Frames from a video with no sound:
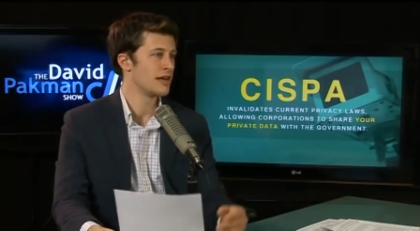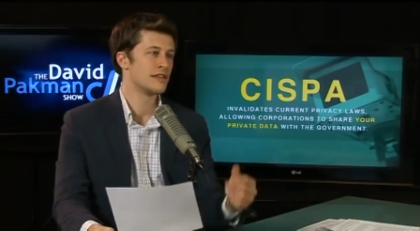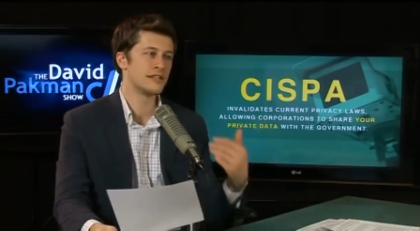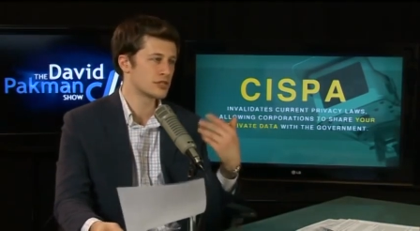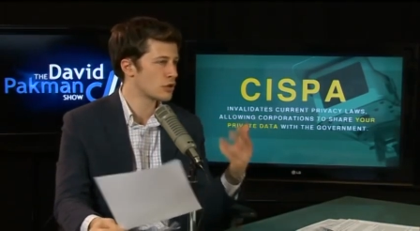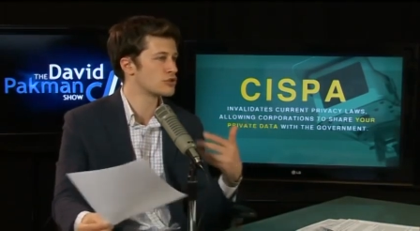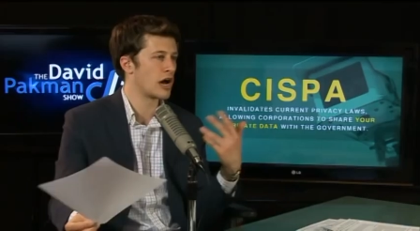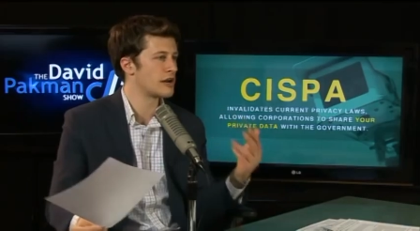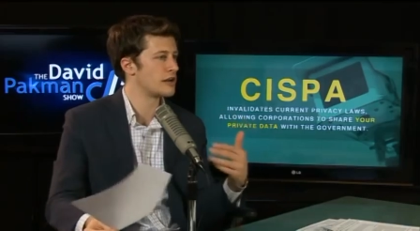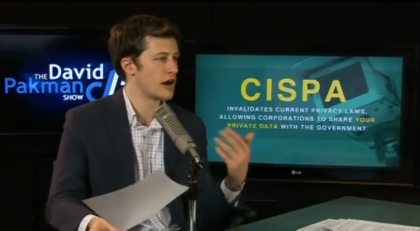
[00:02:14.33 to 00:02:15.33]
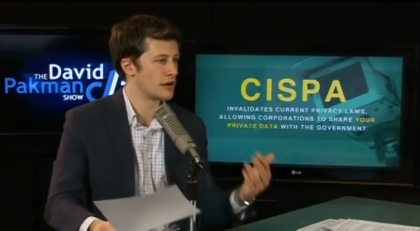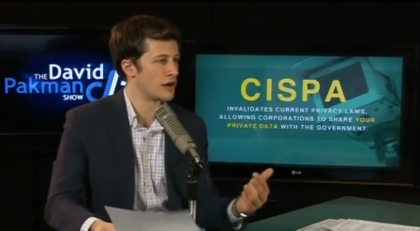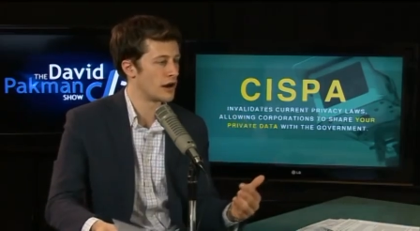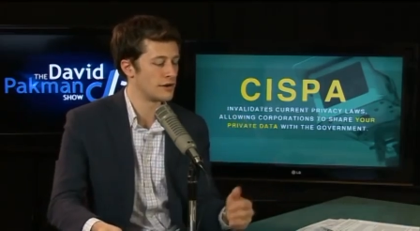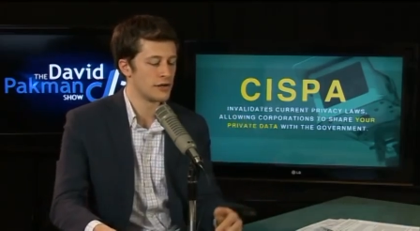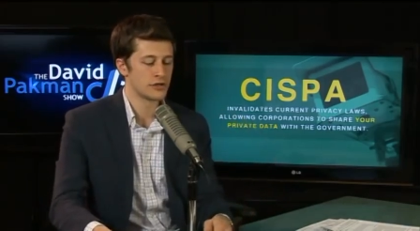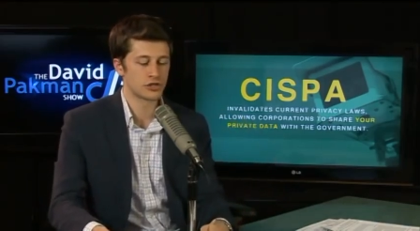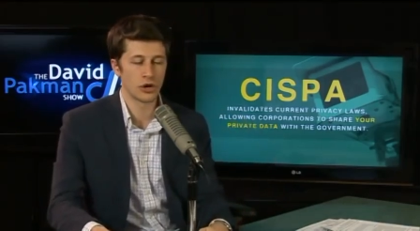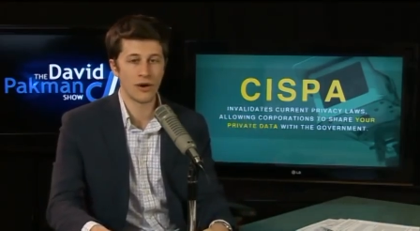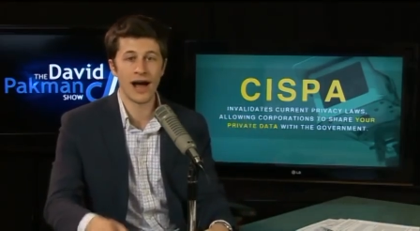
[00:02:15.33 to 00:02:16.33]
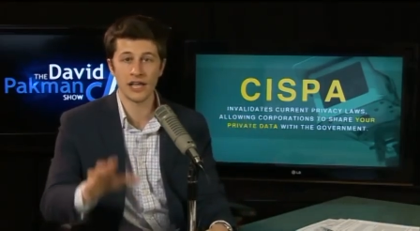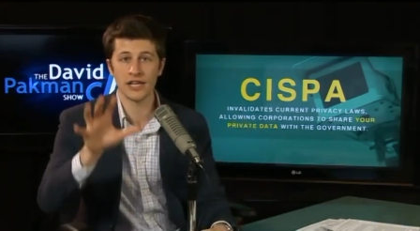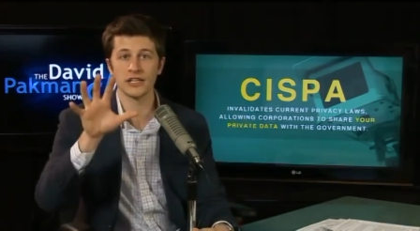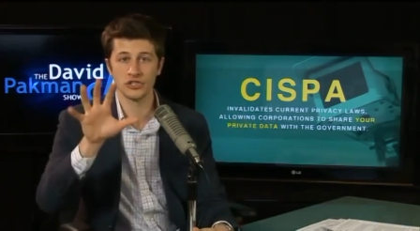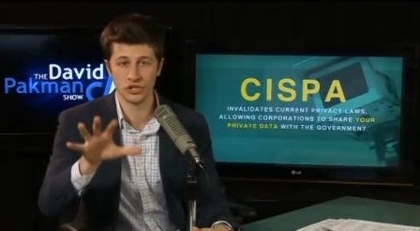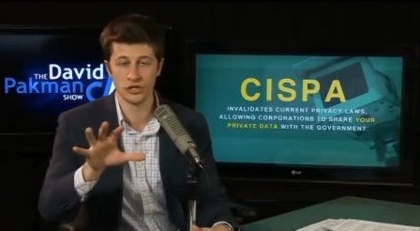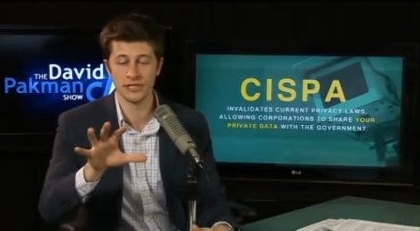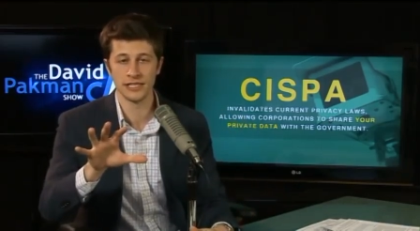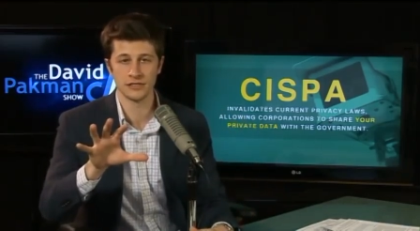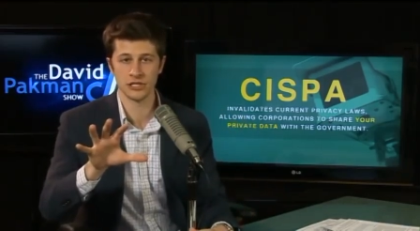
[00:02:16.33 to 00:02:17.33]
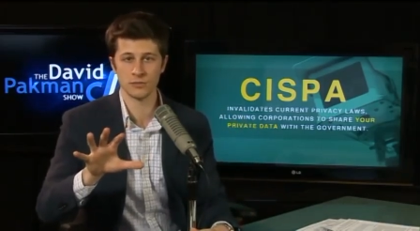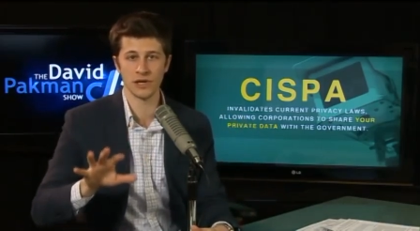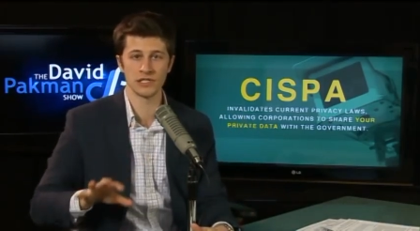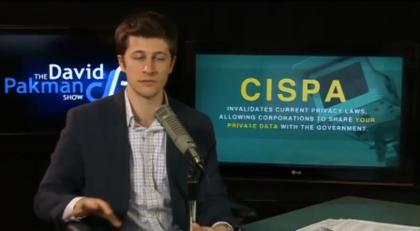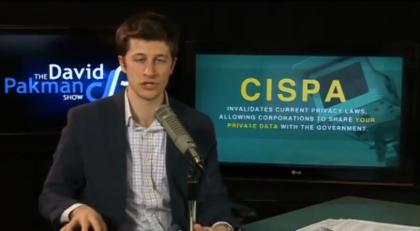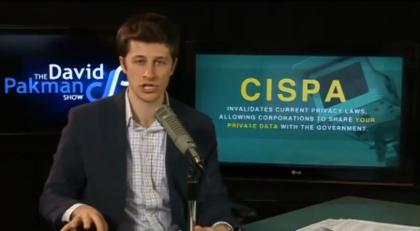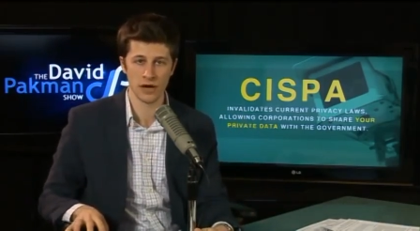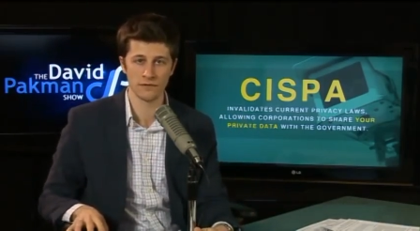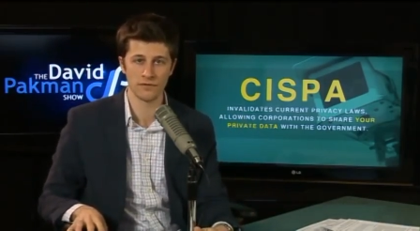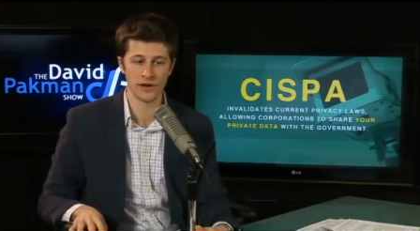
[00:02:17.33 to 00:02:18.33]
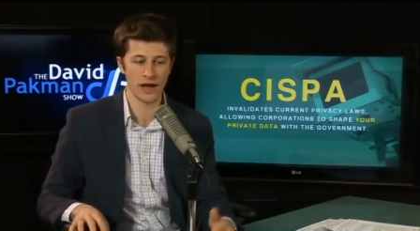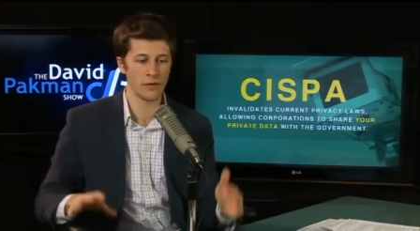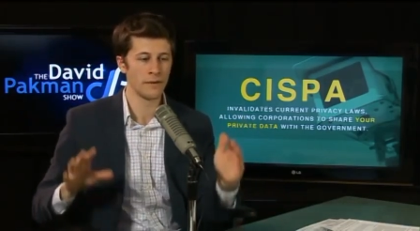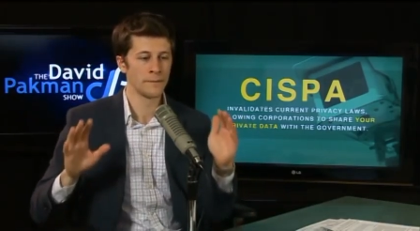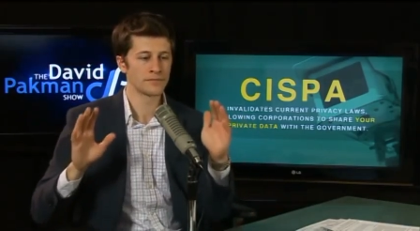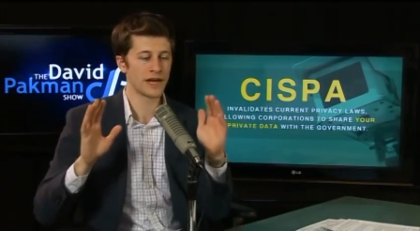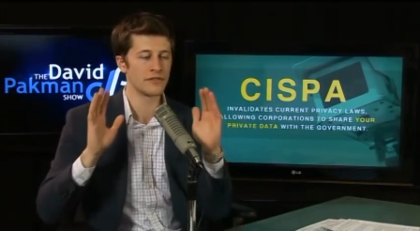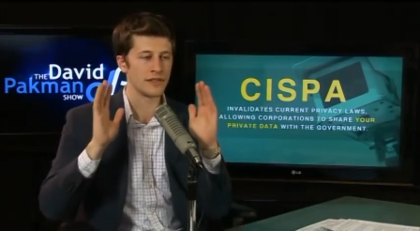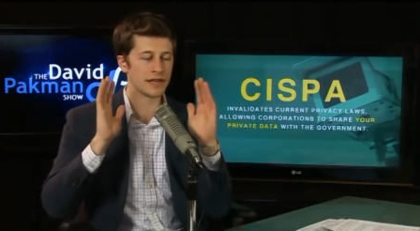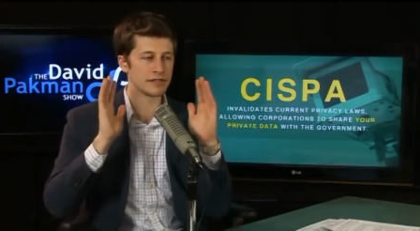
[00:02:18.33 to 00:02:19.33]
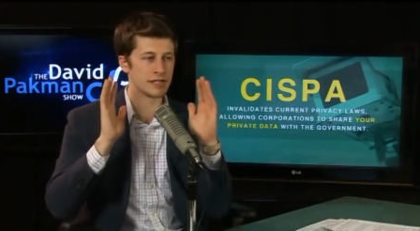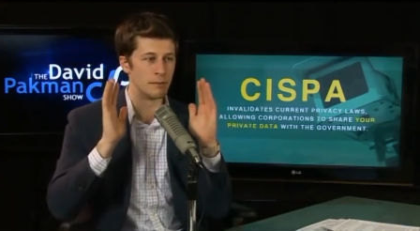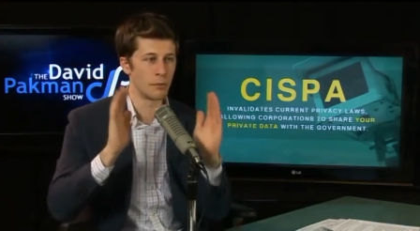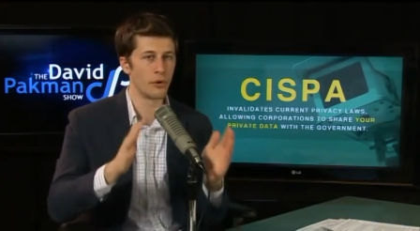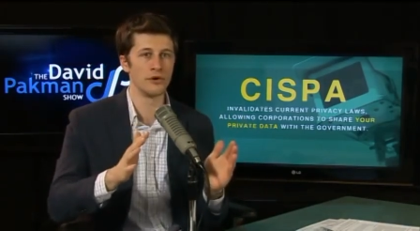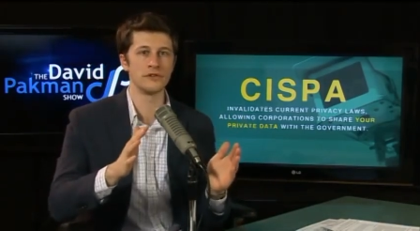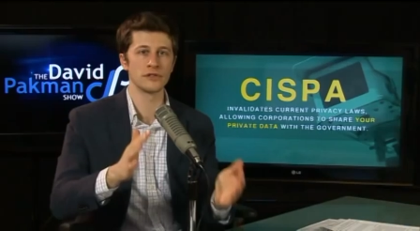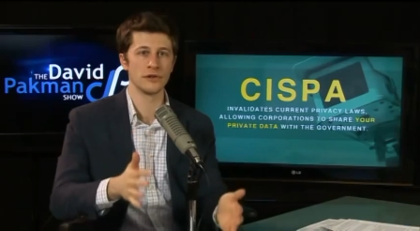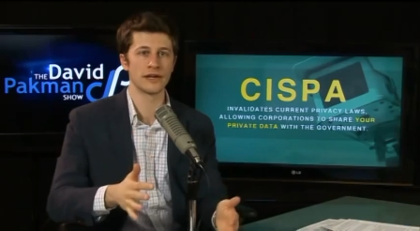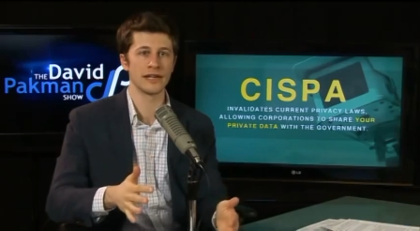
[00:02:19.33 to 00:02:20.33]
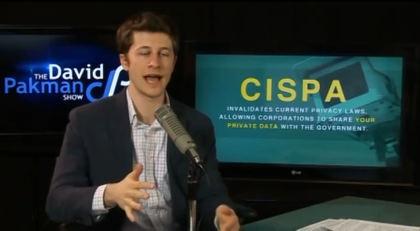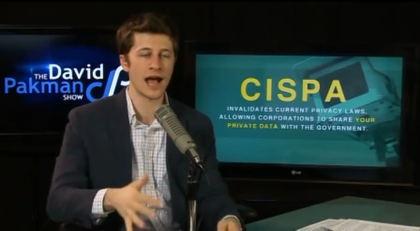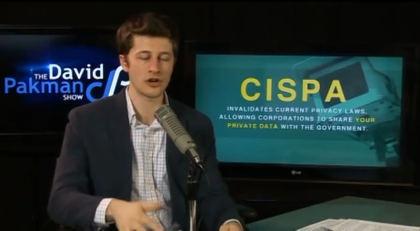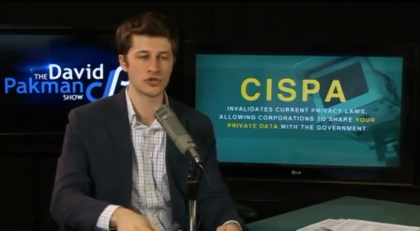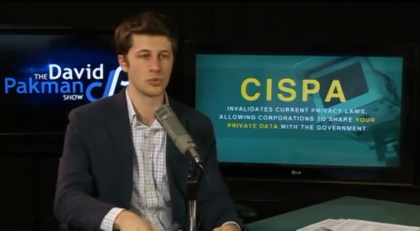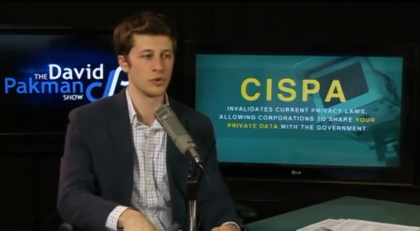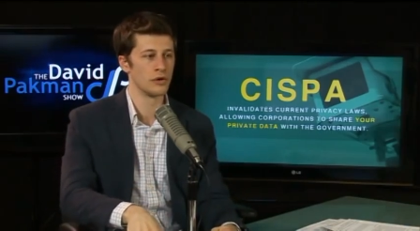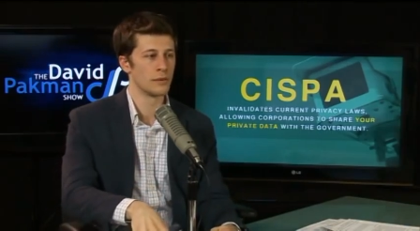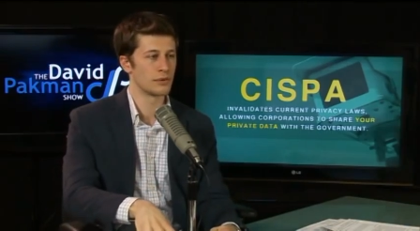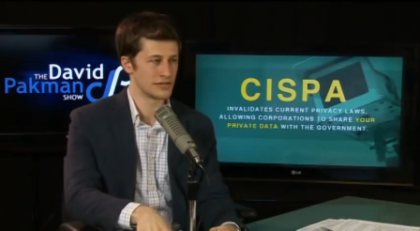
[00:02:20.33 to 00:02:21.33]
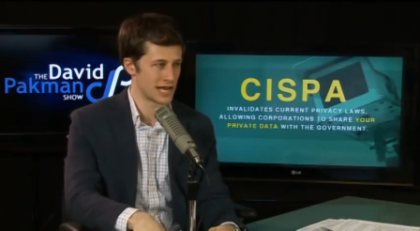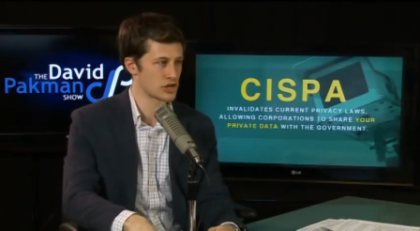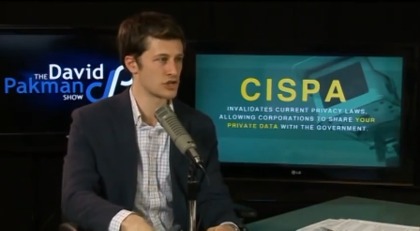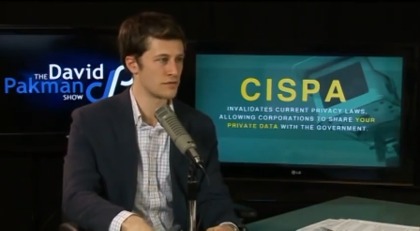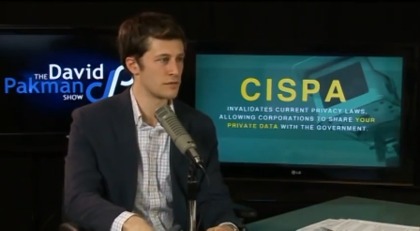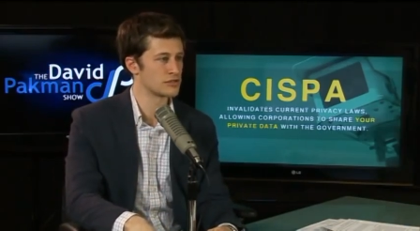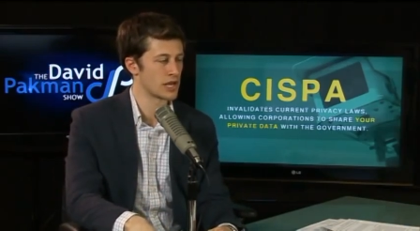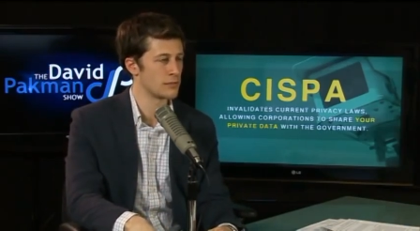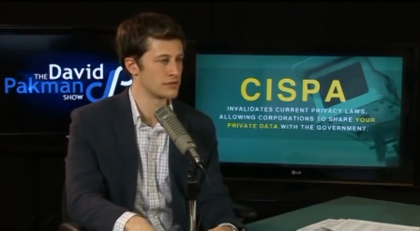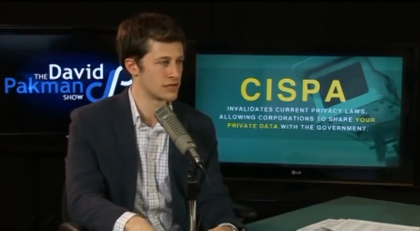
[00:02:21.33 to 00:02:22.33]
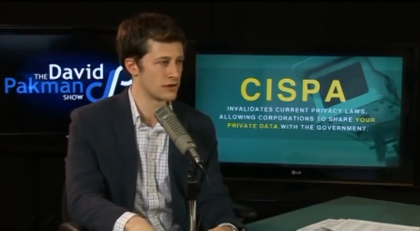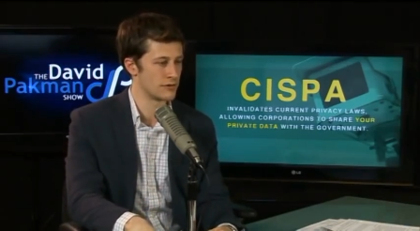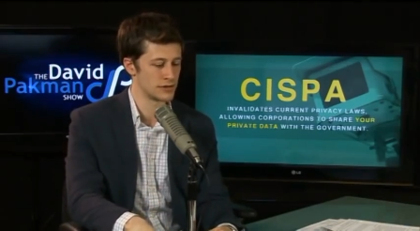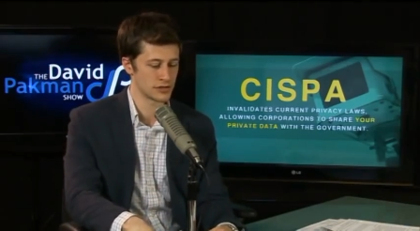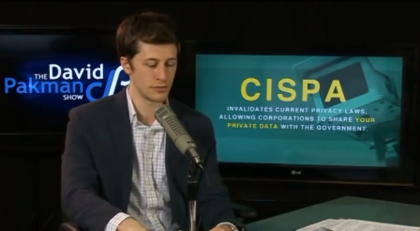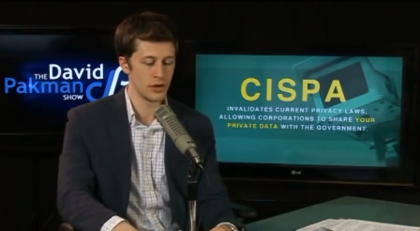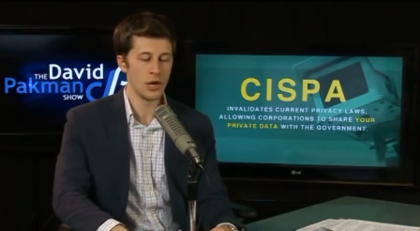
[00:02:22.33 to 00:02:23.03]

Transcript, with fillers: This goes on and on and on. Right. So I think it's good that CISPA has been shelved for now. I think it's important to look at actual protection from cyber terrorism.